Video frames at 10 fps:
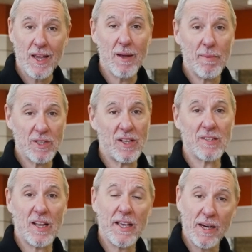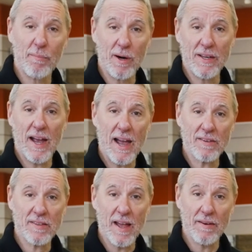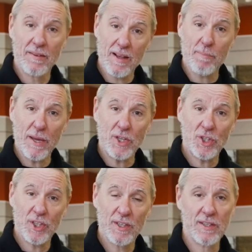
you're much less likely to burn your house down. Capiche?